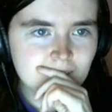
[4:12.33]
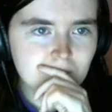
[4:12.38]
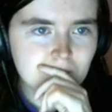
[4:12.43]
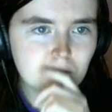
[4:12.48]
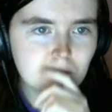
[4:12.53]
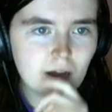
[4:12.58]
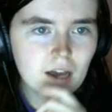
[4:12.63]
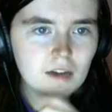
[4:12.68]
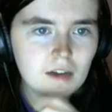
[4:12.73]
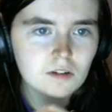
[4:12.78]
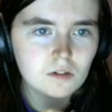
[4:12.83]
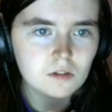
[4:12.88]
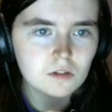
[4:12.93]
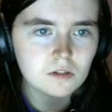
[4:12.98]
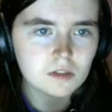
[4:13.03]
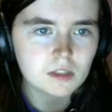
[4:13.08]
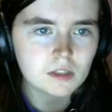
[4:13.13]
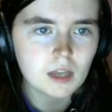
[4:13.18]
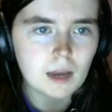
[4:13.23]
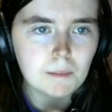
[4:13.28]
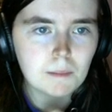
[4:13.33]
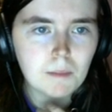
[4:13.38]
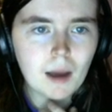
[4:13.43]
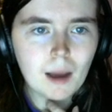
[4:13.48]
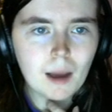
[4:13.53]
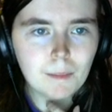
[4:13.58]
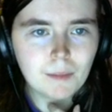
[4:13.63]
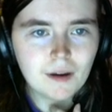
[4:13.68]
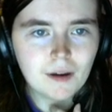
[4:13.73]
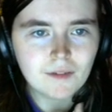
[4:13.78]
Bottles. I
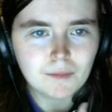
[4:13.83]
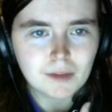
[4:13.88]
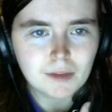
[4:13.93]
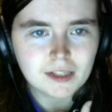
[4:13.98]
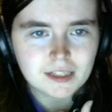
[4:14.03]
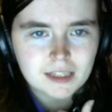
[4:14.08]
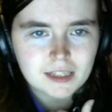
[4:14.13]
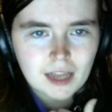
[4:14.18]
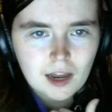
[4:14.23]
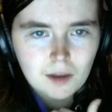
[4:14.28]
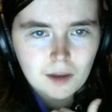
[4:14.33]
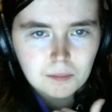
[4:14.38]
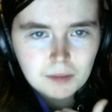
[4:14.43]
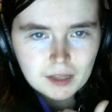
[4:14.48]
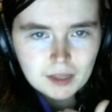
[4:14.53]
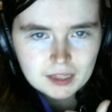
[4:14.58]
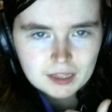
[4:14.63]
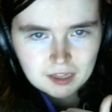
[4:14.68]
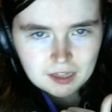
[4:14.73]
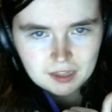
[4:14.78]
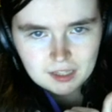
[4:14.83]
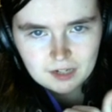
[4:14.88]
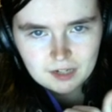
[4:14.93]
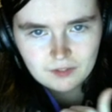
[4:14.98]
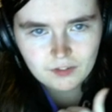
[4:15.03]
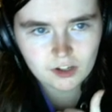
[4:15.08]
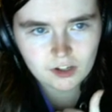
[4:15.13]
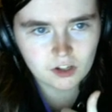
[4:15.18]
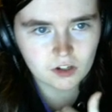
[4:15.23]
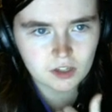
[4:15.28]
pop off my scalp like the lid
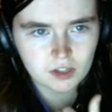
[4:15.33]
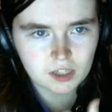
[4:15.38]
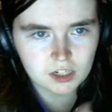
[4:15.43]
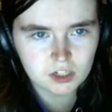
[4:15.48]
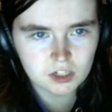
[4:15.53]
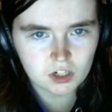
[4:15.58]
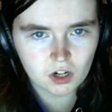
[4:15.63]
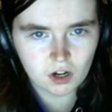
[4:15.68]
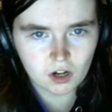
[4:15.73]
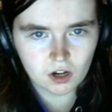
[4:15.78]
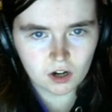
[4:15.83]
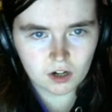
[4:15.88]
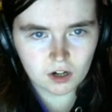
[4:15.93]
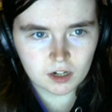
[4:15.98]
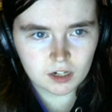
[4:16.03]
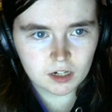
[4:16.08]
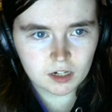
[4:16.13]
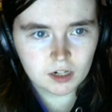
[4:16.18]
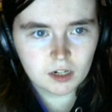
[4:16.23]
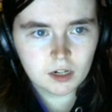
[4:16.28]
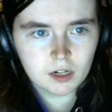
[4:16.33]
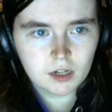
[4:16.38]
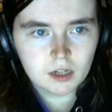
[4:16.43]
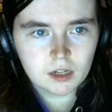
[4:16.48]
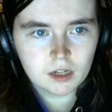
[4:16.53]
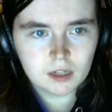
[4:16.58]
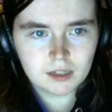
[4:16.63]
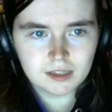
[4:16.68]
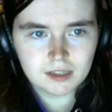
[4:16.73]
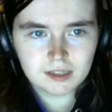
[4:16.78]
of a cookie jar.
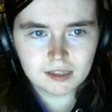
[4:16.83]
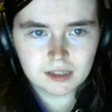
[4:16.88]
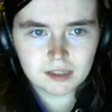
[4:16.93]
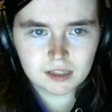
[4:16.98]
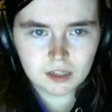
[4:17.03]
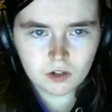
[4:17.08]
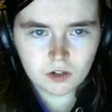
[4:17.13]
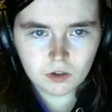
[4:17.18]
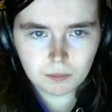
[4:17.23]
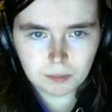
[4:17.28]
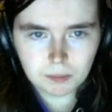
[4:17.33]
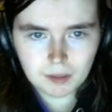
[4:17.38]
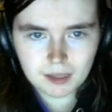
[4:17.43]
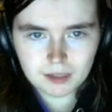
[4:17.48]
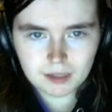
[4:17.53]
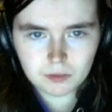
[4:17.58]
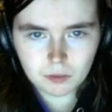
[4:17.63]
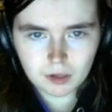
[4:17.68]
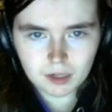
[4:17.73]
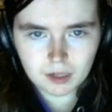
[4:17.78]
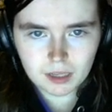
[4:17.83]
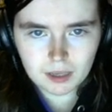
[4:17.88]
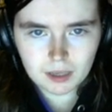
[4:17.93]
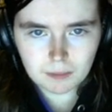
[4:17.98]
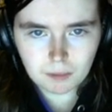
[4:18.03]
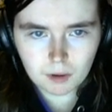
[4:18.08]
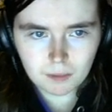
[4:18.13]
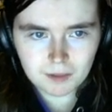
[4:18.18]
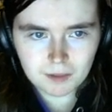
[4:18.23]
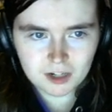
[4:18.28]
It's the secret place where I
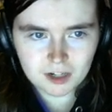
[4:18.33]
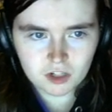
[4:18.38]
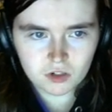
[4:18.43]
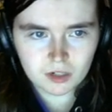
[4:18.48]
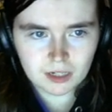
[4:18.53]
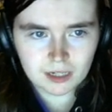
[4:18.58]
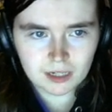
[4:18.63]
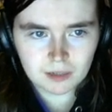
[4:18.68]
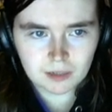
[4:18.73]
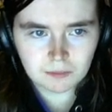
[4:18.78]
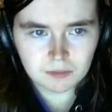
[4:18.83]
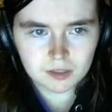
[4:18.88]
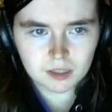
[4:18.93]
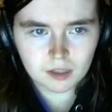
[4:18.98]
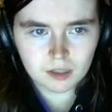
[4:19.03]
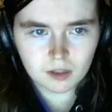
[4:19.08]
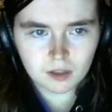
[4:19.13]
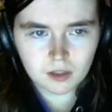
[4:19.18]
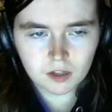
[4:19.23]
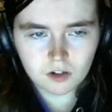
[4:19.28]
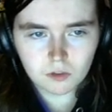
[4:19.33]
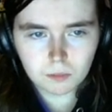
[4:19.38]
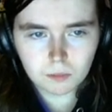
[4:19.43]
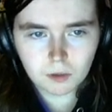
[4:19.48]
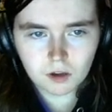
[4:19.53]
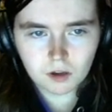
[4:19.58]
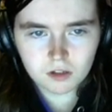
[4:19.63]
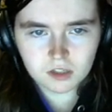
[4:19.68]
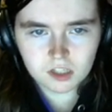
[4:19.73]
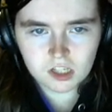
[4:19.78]
keep all my dreams. Little
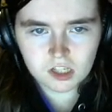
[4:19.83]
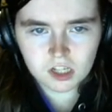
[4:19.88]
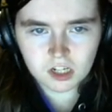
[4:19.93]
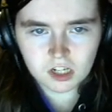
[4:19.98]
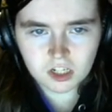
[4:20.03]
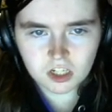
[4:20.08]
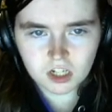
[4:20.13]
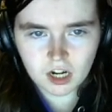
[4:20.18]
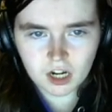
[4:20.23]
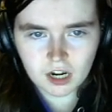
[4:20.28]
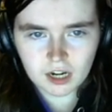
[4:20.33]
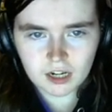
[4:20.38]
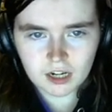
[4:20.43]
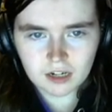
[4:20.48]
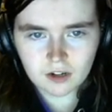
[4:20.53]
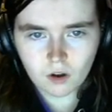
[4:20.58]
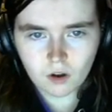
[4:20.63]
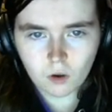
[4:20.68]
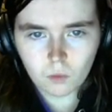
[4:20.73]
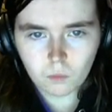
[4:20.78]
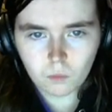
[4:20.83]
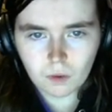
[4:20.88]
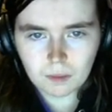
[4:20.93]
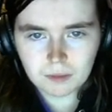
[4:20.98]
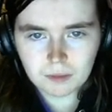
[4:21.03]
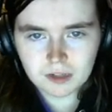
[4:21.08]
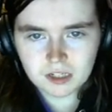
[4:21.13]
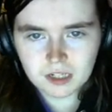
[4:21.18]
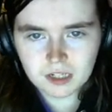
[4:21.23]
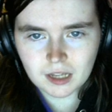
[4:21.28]
balls of sunshine, all
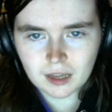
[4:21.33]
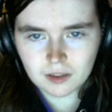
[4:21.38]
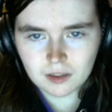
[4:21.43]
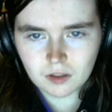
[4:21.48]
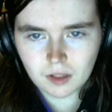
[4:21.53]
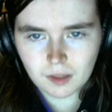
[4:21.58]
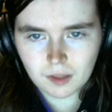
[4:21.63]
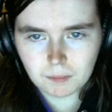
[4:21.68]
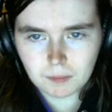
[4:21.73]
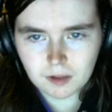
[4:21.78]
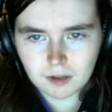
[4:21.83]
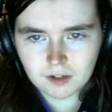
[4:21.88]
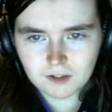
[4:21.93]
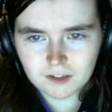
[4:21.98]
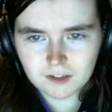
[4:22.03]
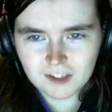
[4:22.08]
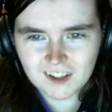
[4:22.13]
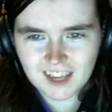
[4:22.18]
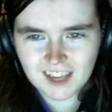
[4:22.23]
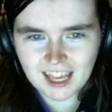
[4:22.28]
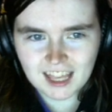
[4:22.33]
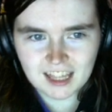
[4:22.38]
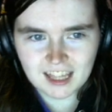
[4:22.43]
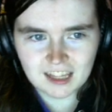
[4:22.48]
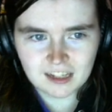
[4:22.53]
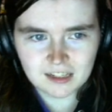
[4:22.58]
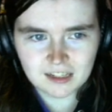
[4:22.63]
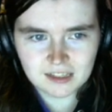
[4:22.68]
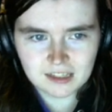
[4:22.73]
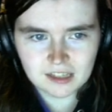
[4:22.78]
rubbing together like bundles of
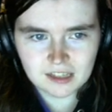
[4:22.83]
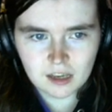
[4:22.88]
kittens.